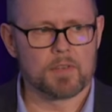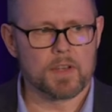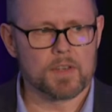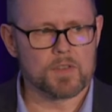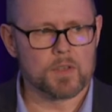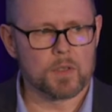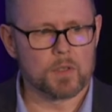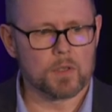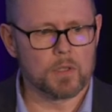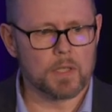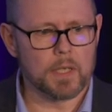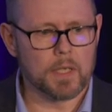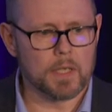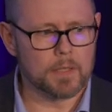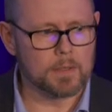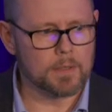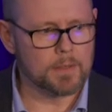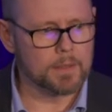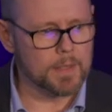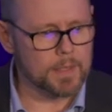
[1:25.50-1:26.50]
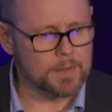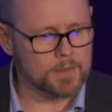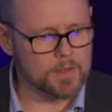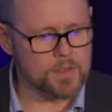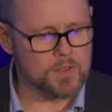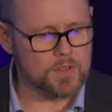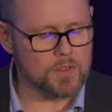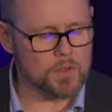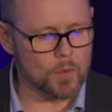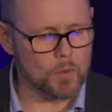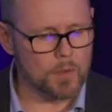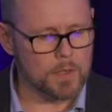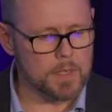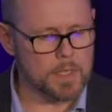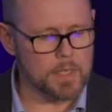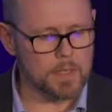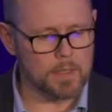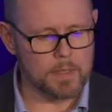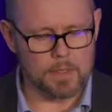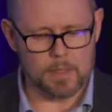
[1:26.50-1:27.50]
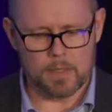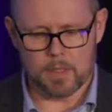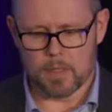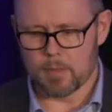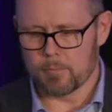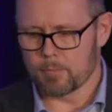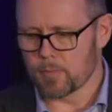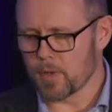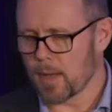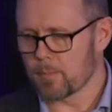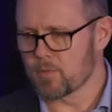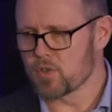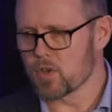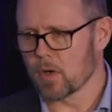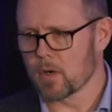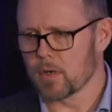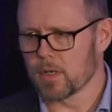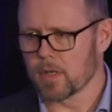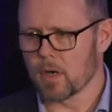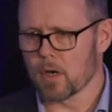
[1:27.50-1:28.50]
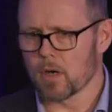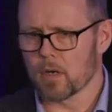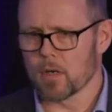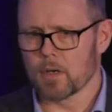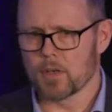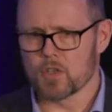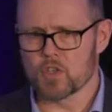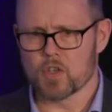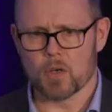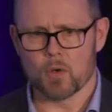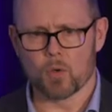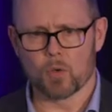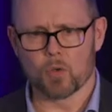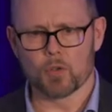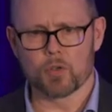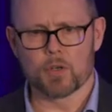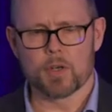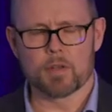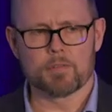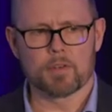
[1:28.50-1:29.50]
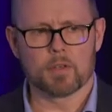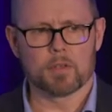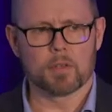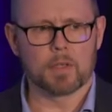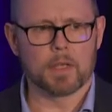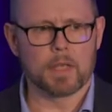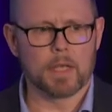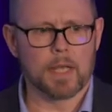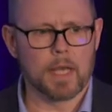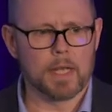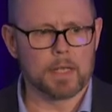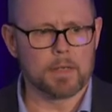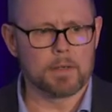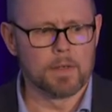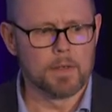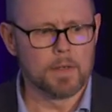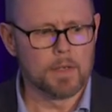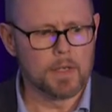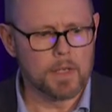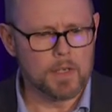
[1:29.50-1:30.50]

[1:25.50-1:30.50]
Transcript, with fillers: investor looking at this story, uh, perhaps you already are a shareholder, and if you're looking at it,